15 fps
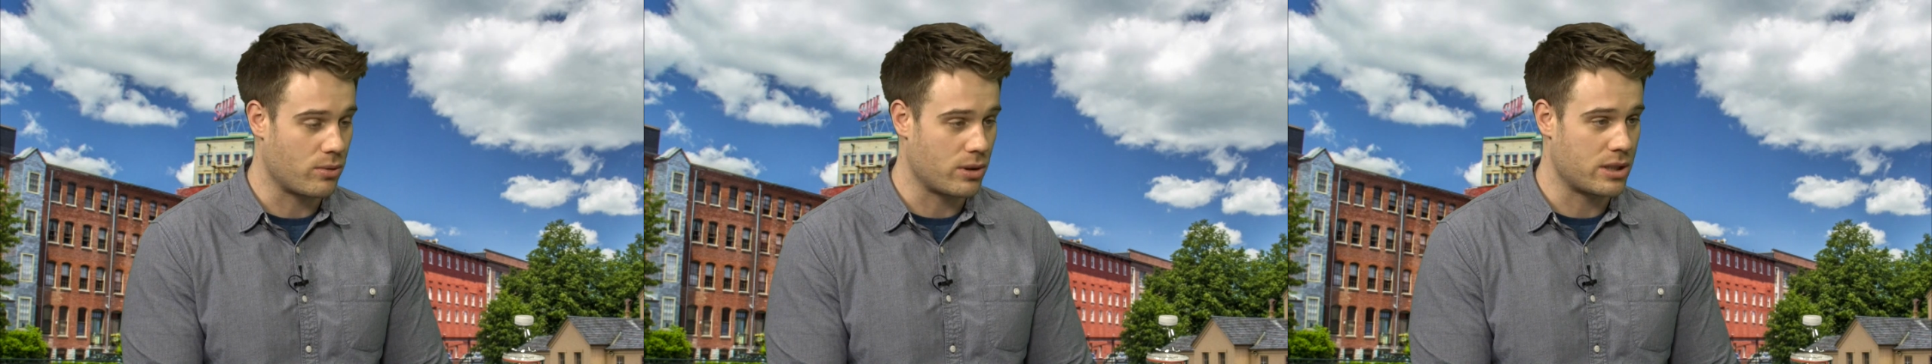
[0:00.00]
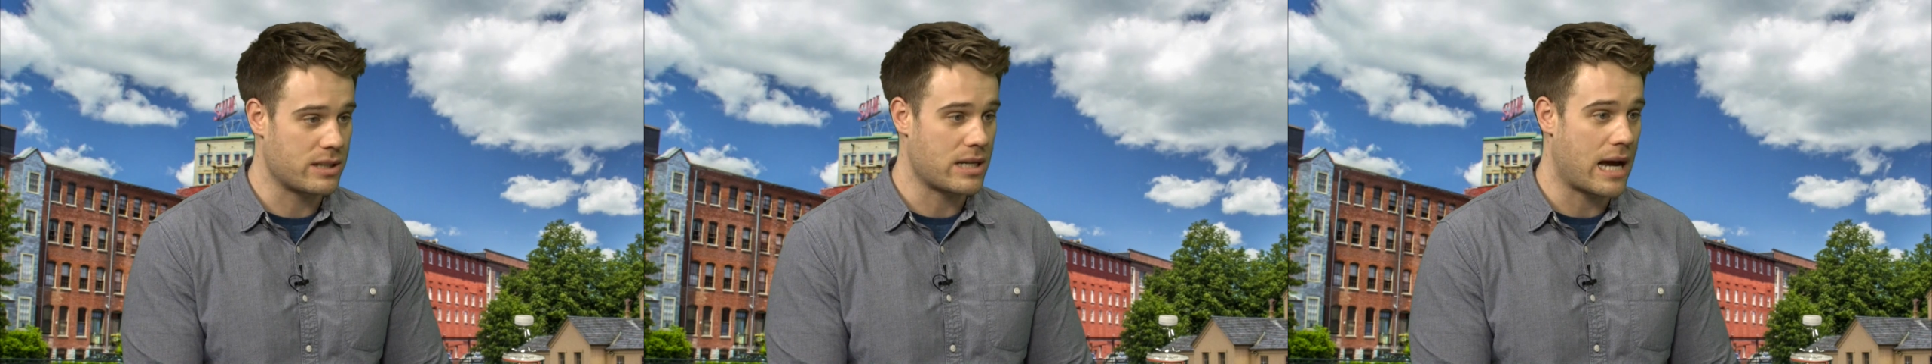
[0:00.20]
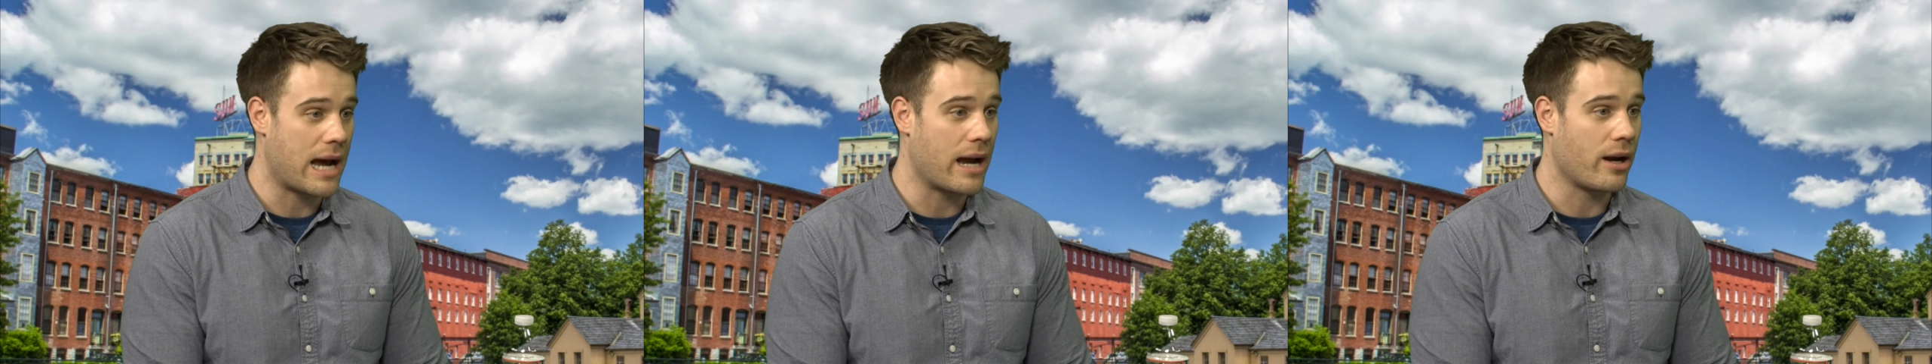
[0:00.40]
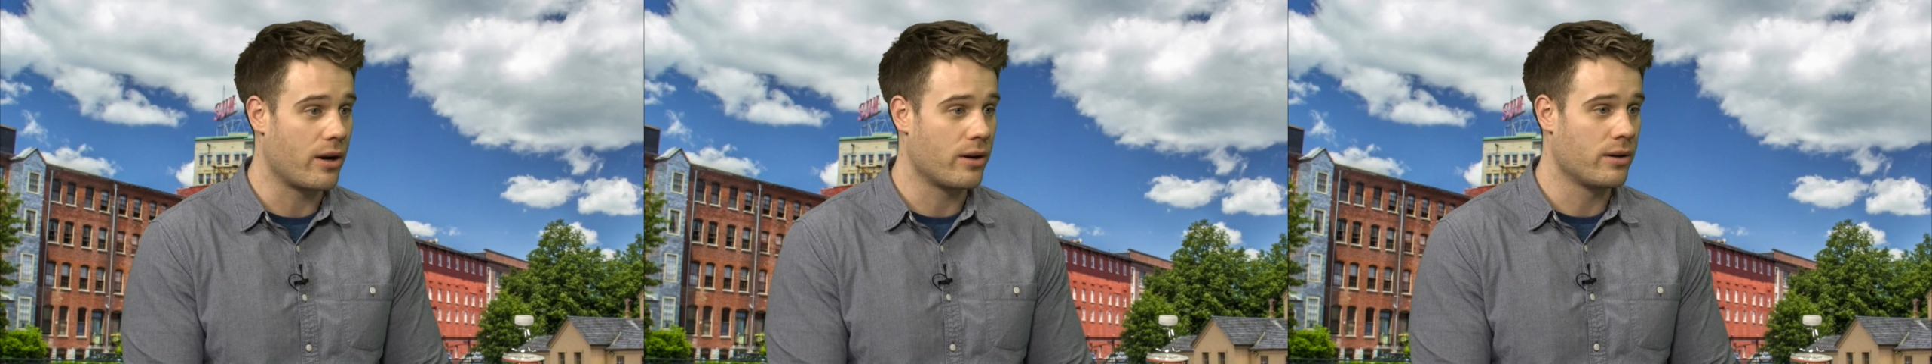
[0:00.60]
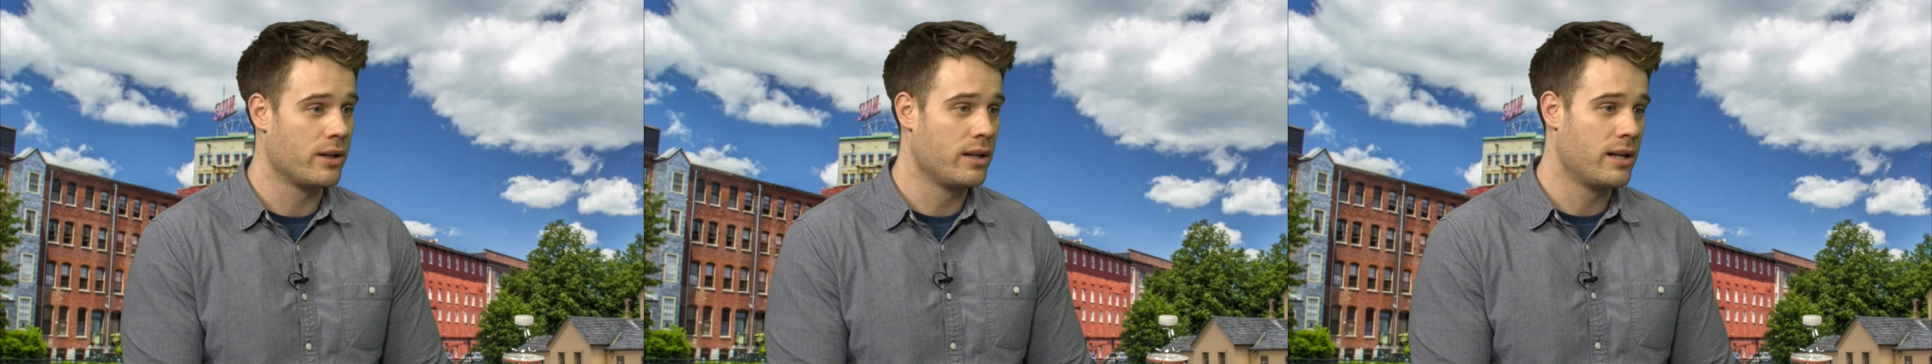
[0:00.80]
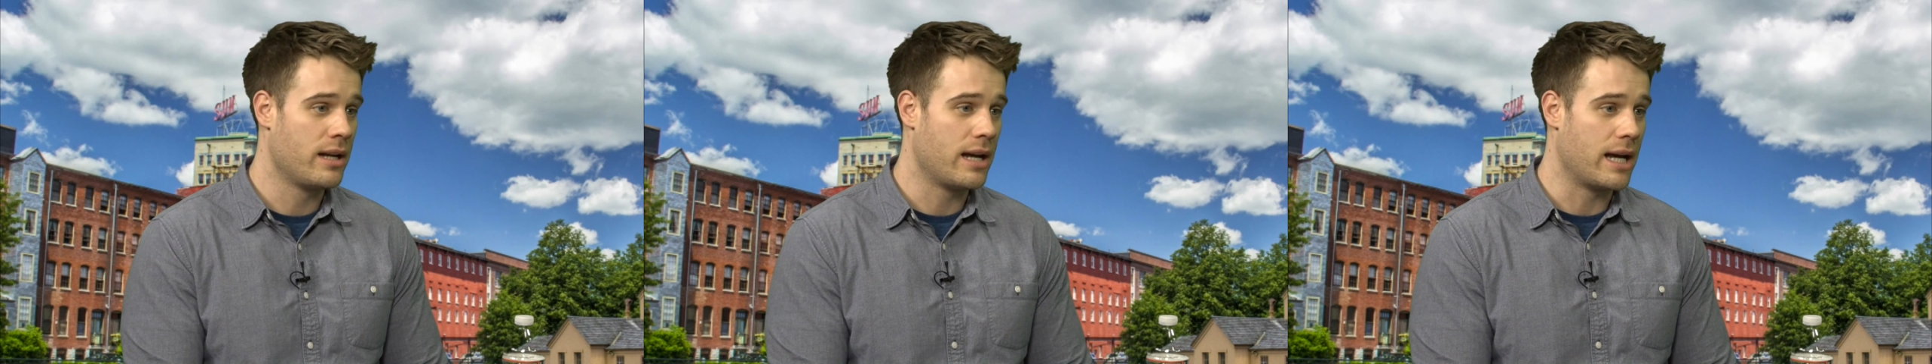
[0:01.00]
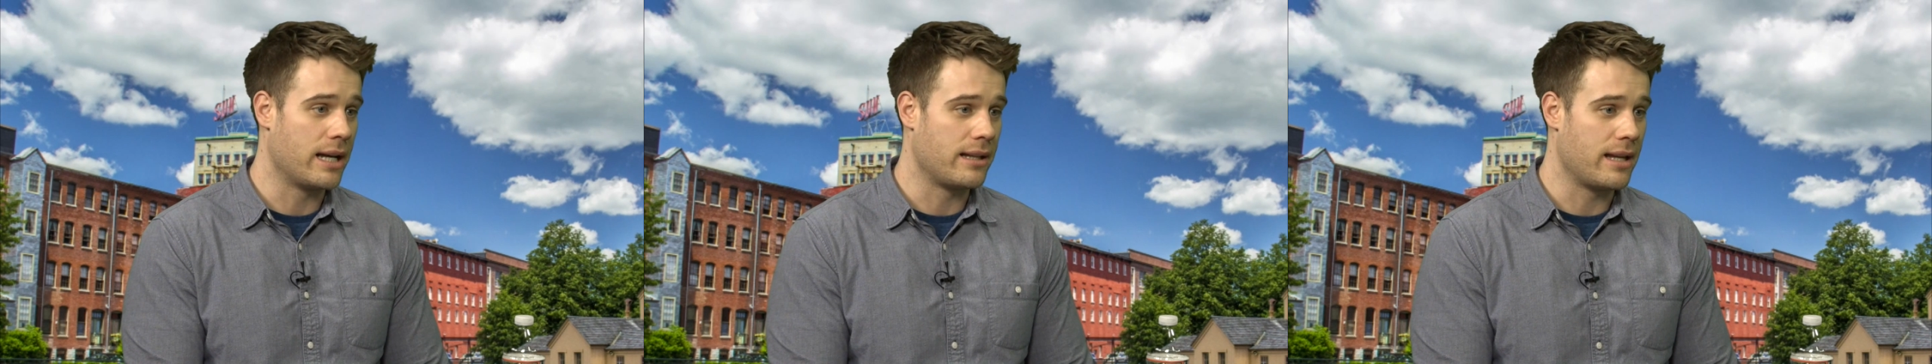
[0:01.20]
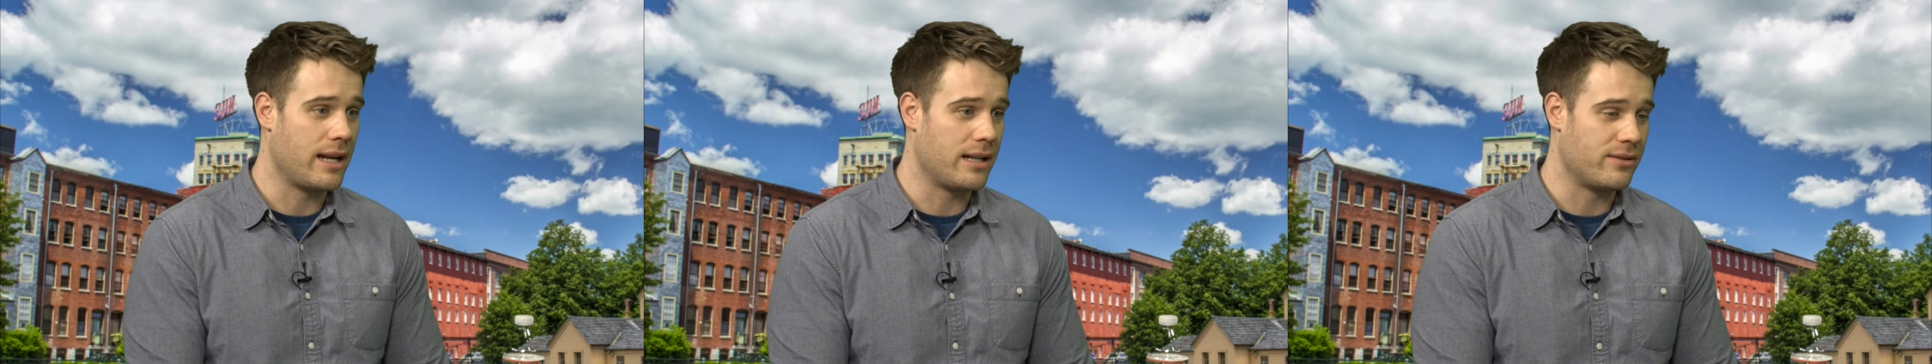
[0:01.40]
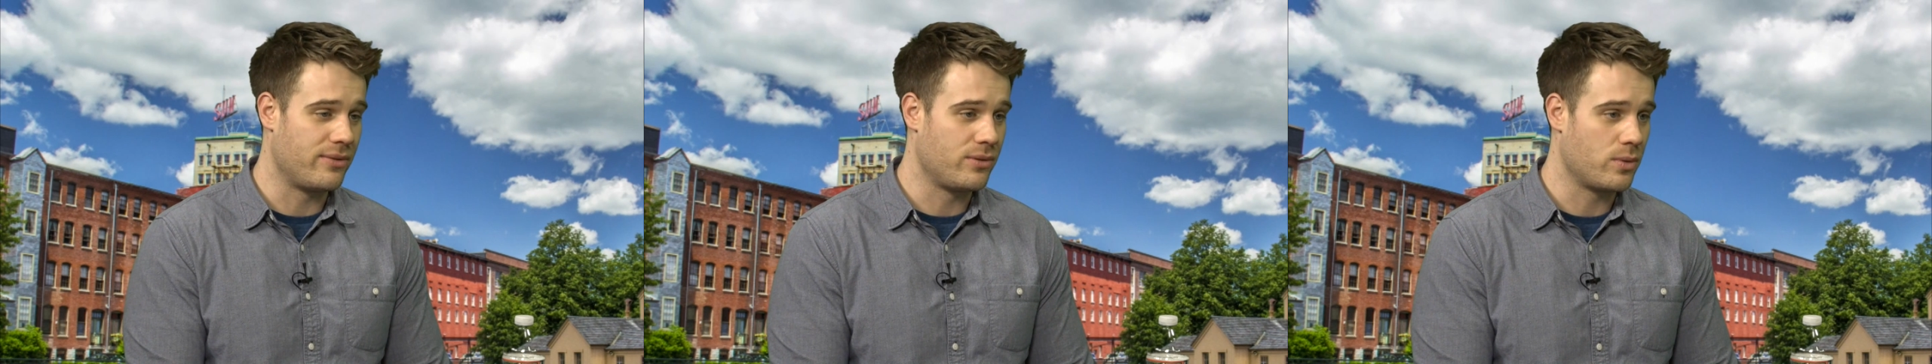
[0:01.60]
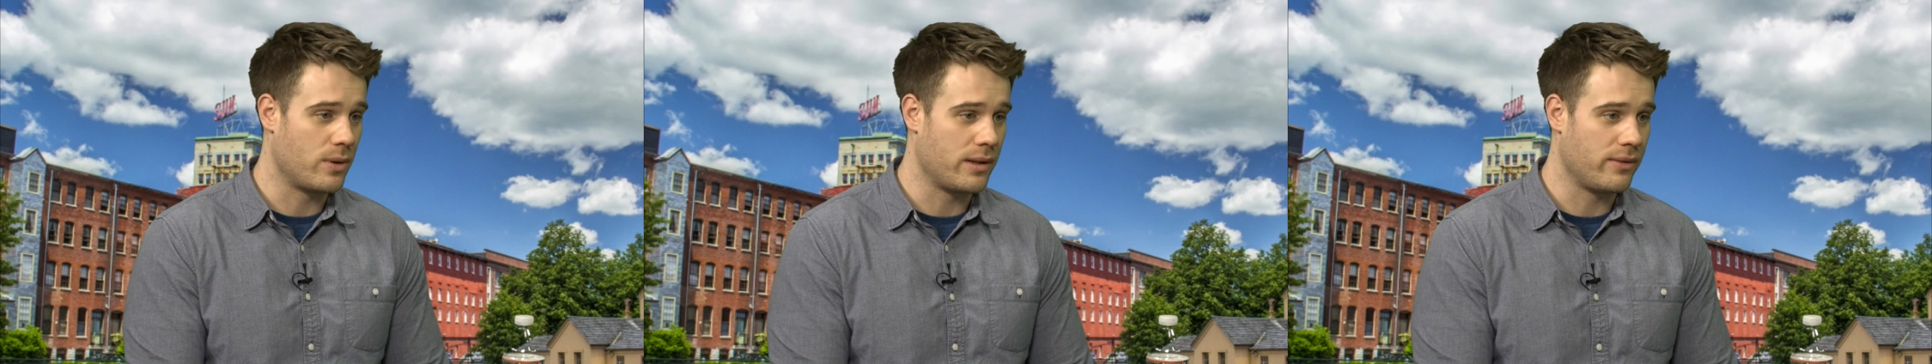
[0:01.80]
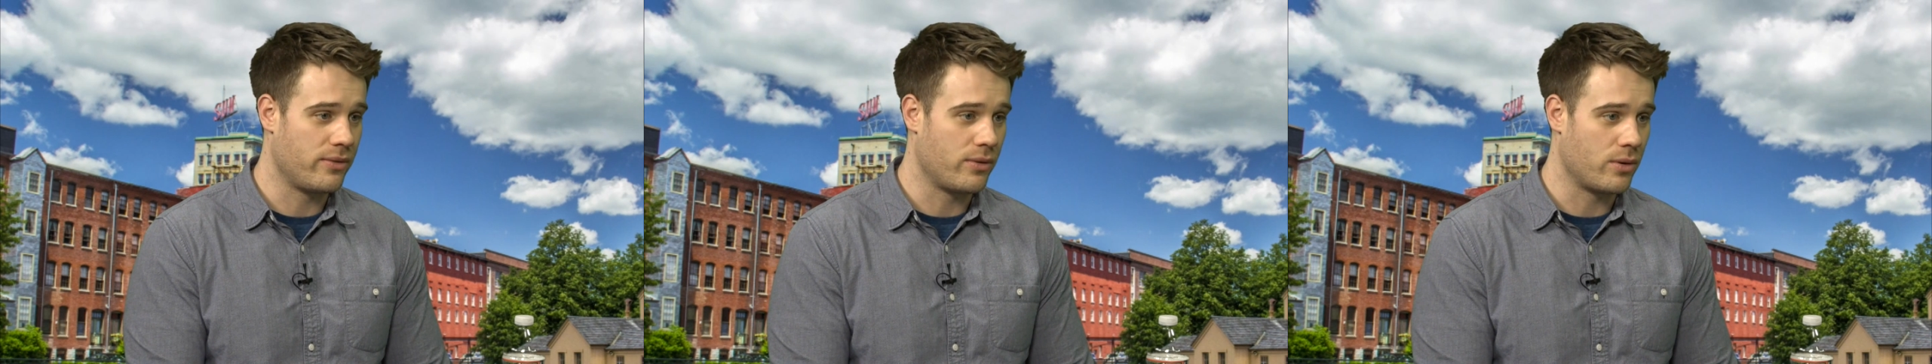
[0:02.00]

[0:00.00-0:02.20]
retire at the age of 24.